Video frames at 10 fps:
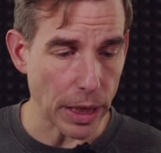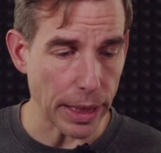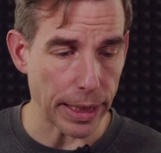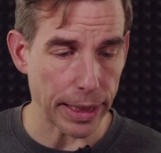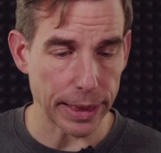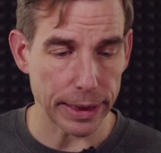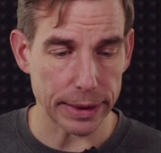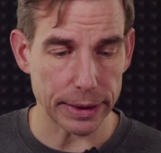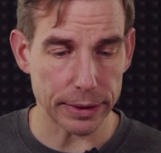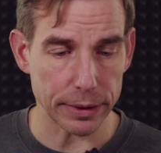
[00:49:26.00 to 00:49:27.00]

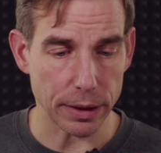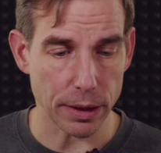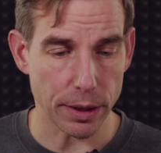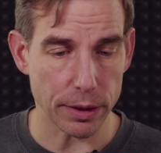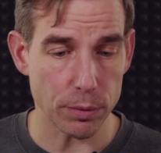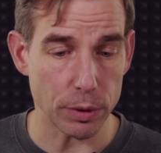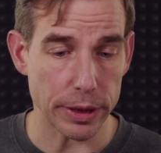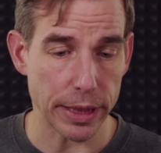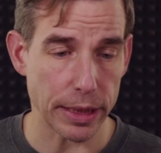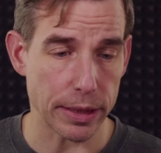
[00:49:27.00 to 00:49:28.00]
and this will
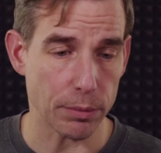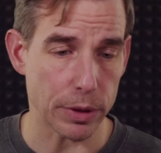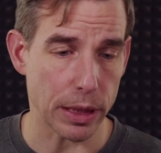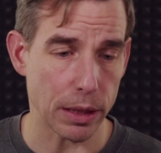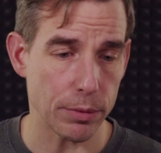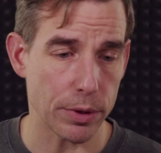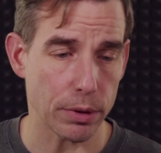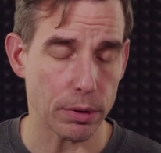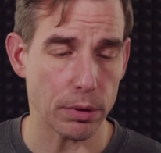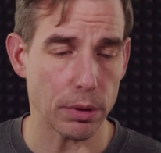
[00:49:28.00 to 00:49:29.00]
take some time,
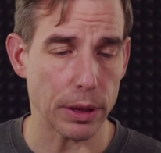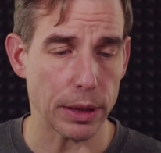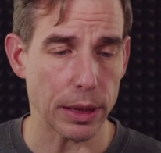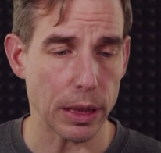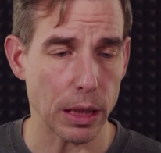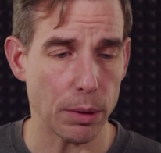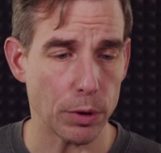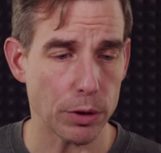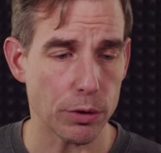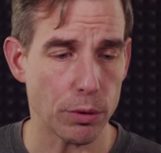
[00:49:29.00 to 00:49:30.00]
so I'm
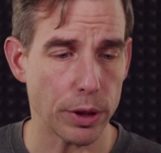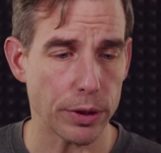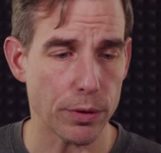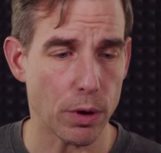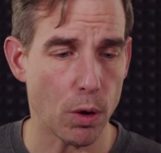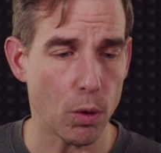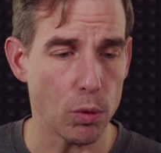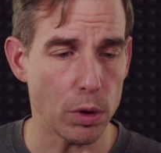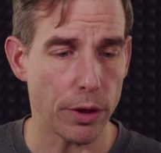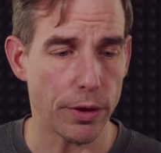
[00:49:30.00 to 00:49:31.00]
not showing the
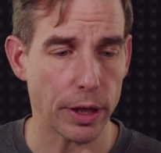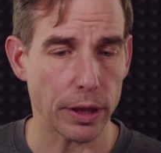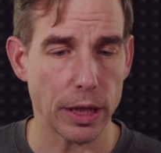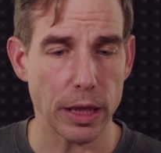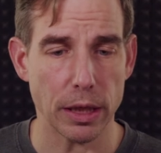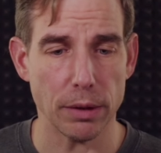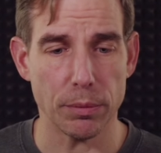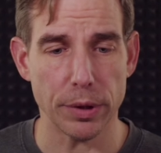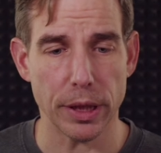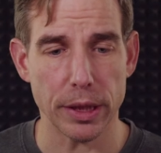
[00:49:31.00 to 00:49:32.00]
whole thing here,
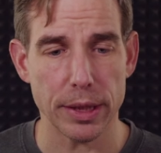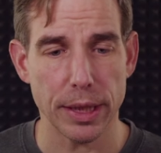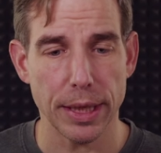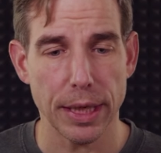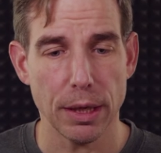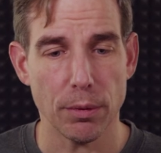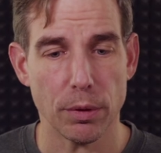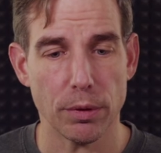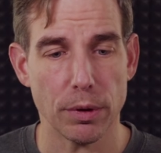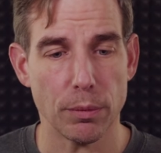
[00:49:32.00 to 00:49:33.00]
but
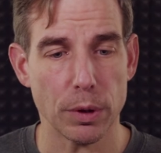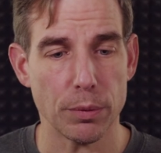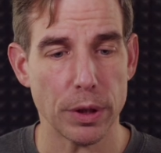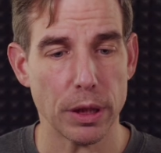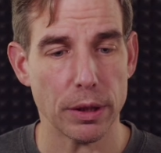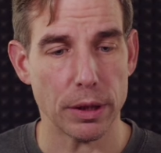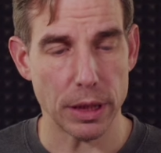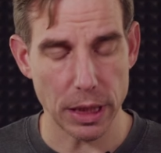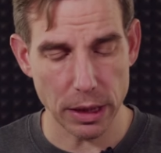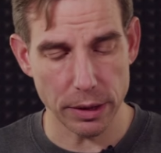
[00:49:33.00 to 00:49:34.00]
what we
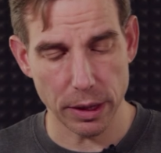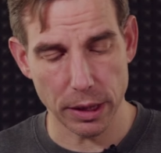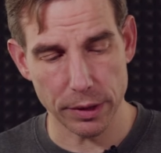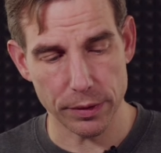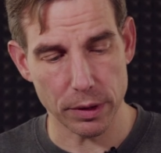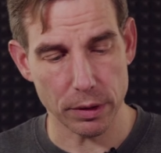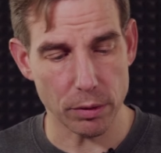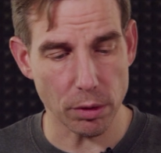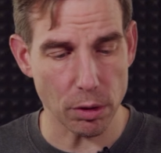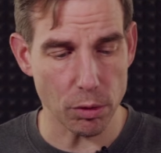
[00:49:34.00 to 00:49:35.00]
need is a
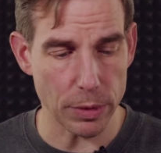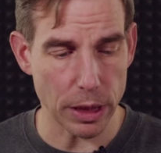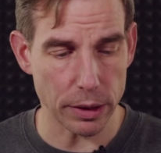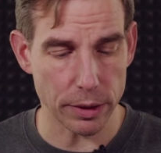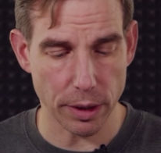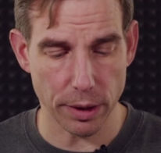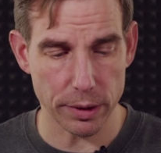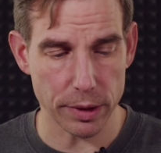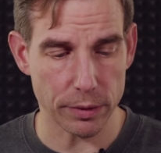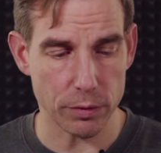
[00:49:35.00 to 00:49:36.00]
Docker command.
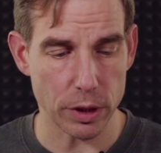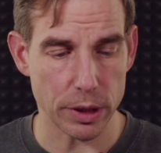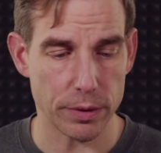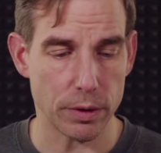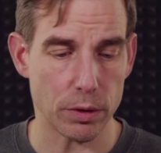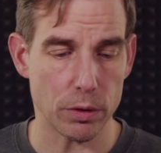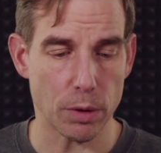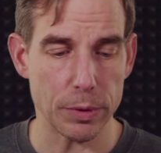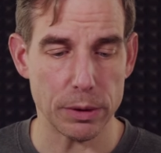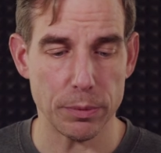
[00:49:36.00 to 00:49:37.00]
This is just docker
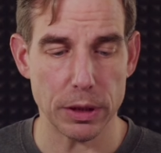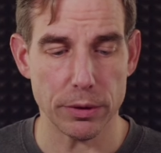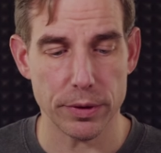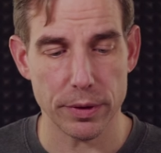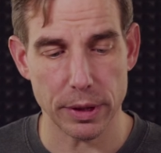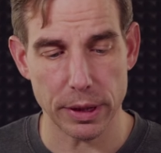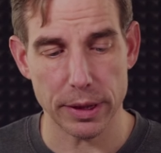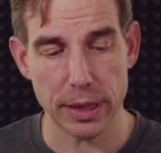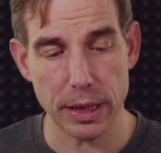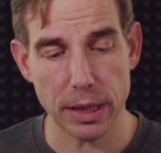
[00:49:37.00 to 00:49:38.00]
build
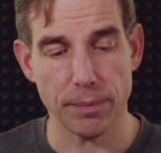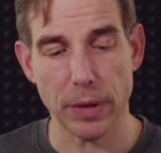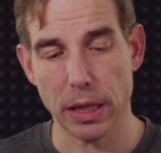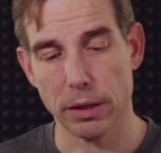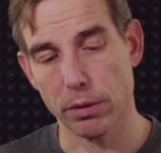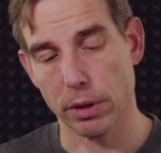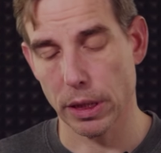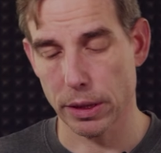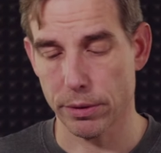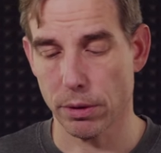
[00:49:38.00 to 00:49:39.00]
-t Helidon
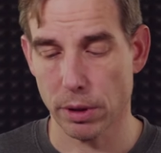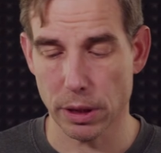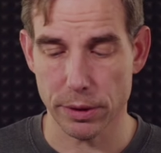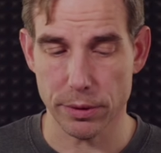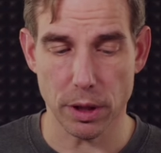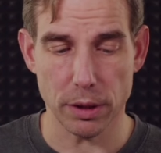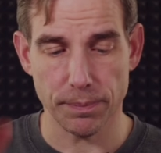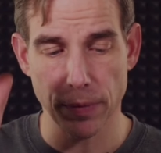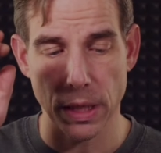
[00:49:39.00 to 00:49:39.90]
and so on and so on.